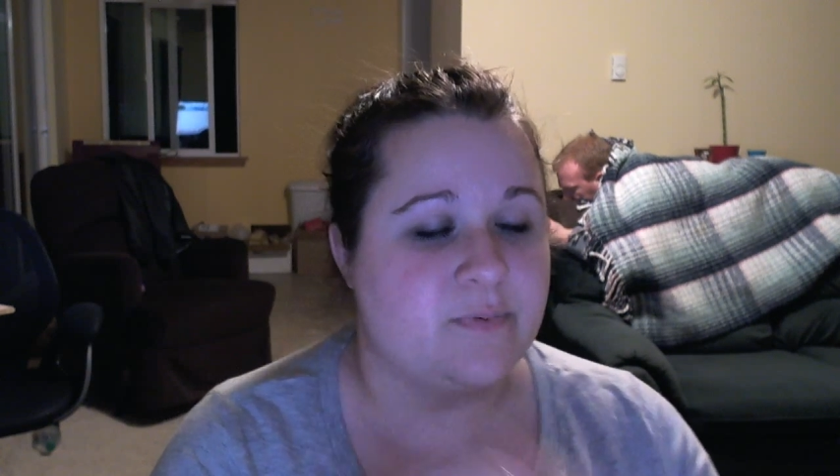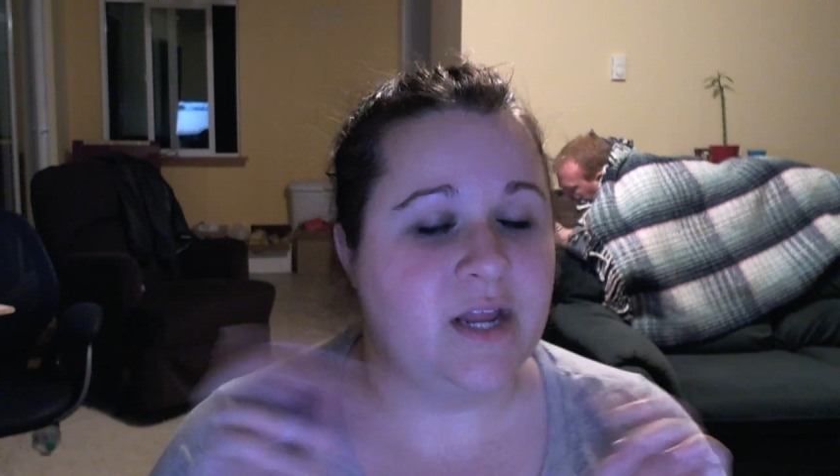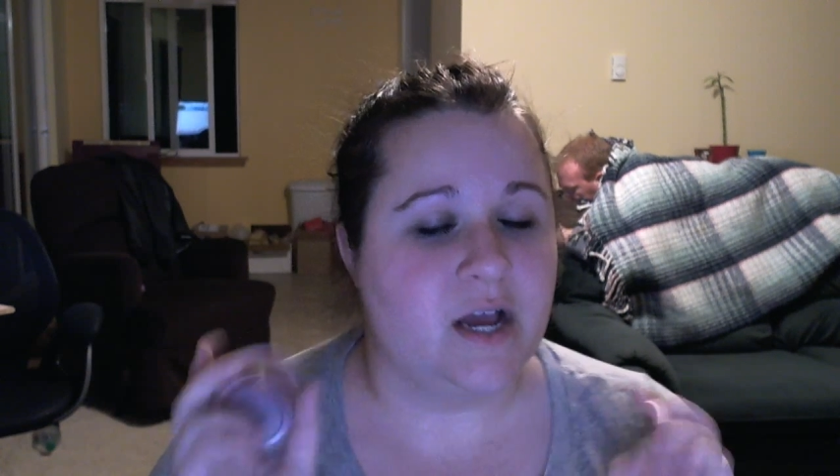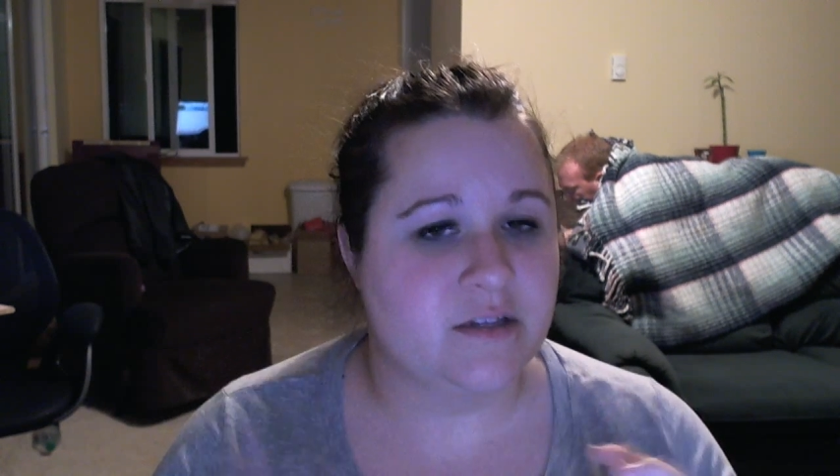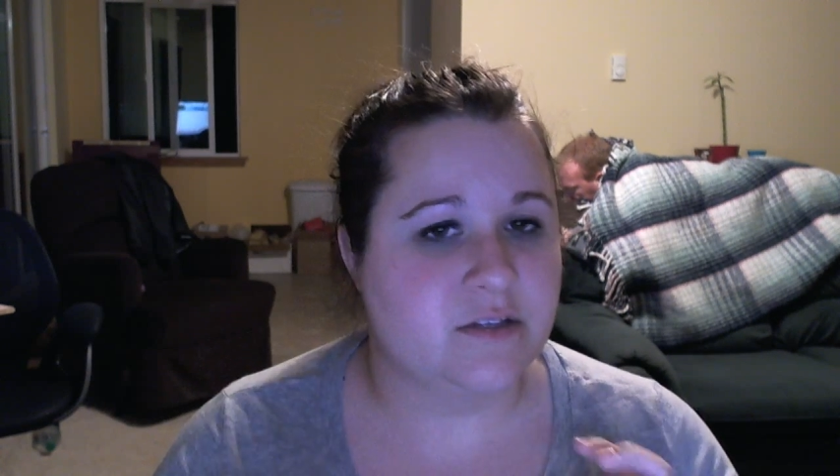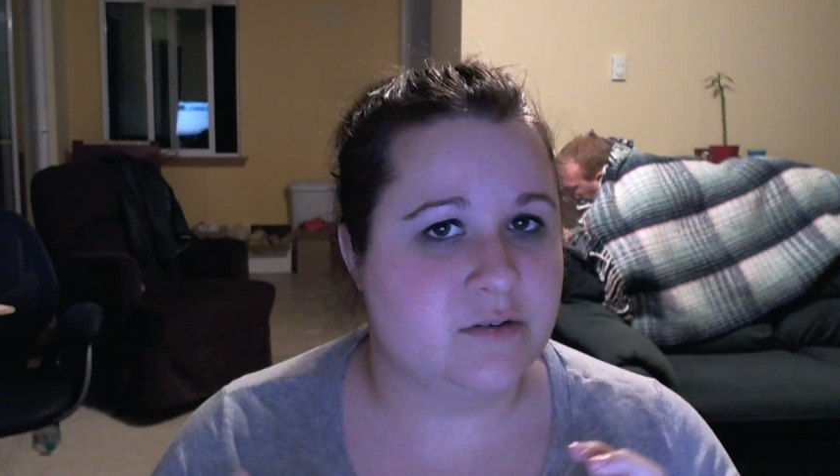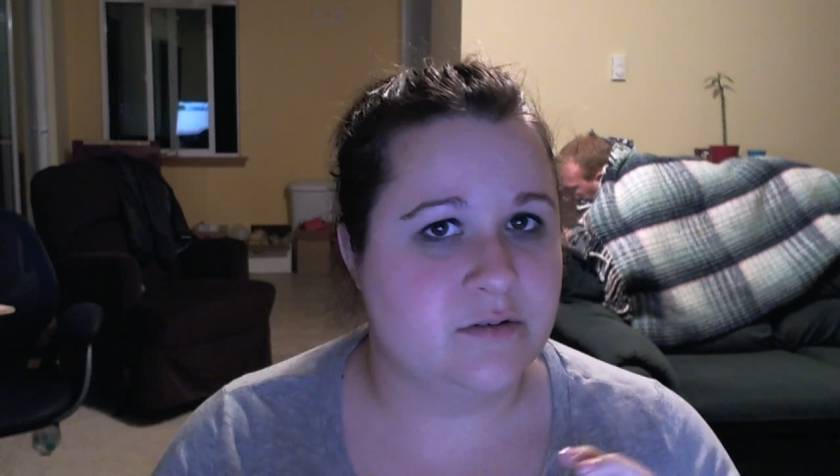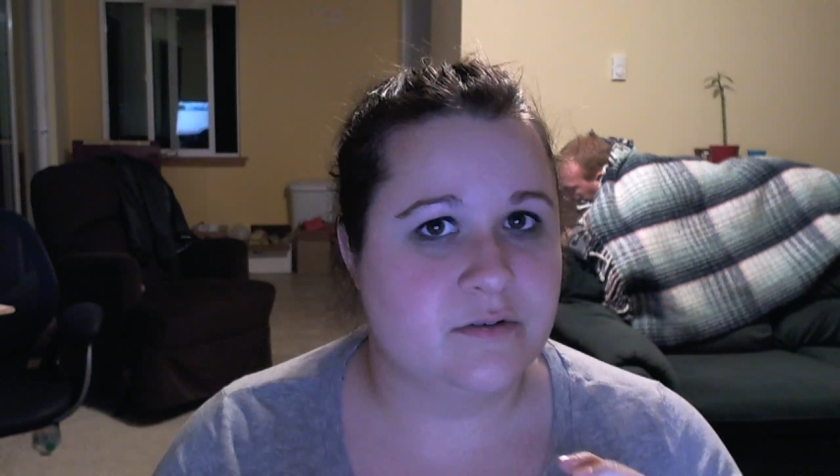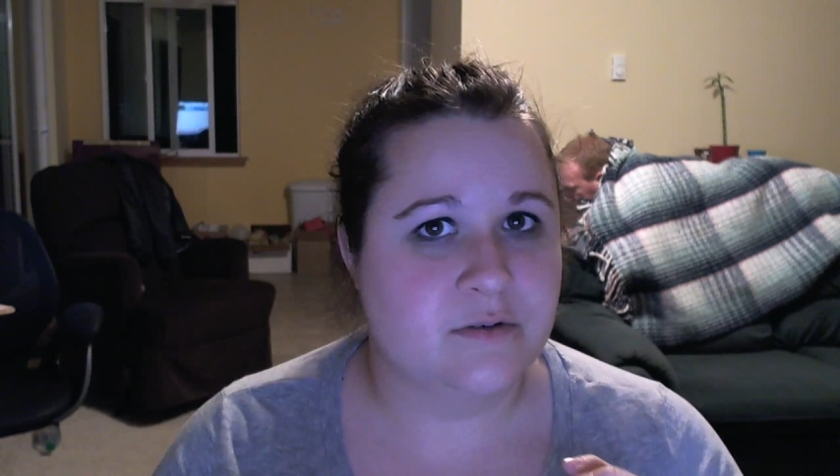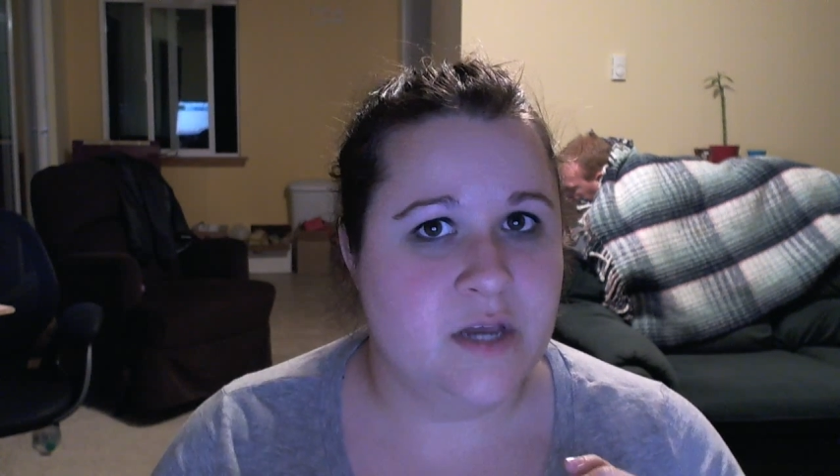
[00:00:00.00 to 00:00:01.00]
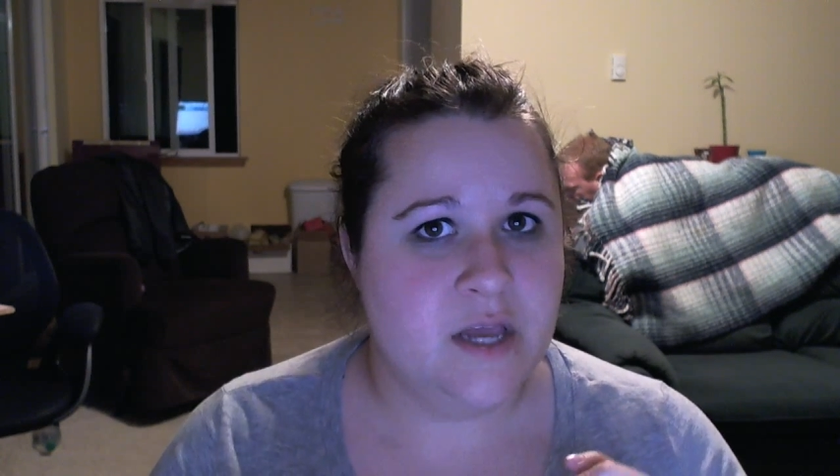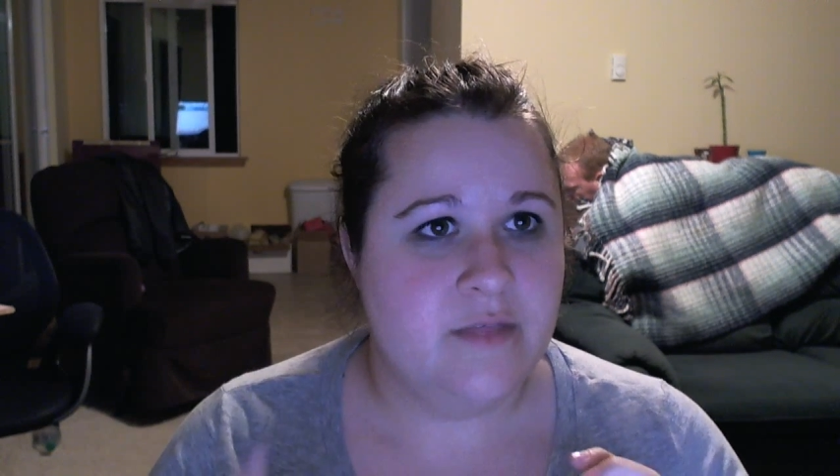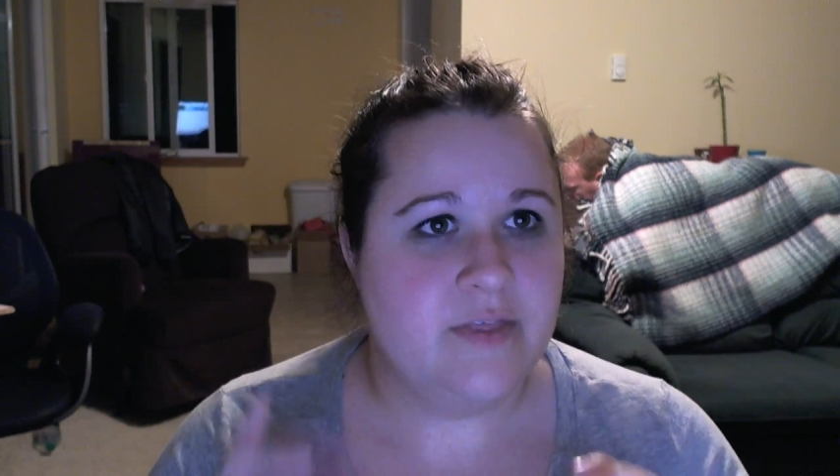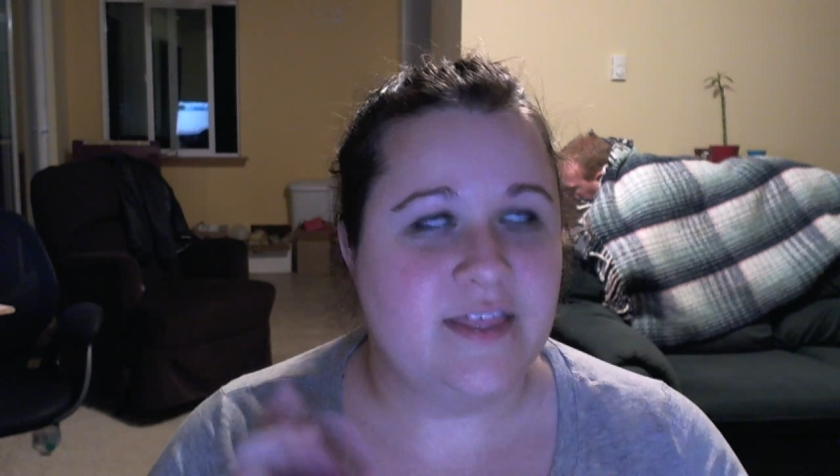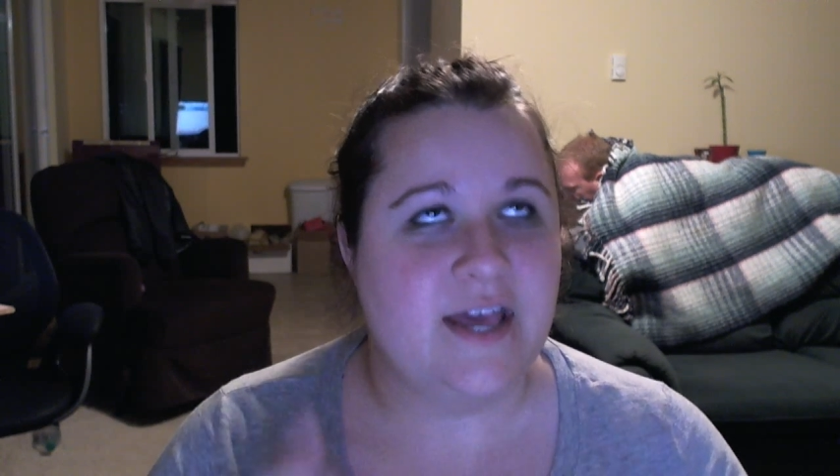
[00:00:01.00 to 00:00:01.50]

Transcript: but I also think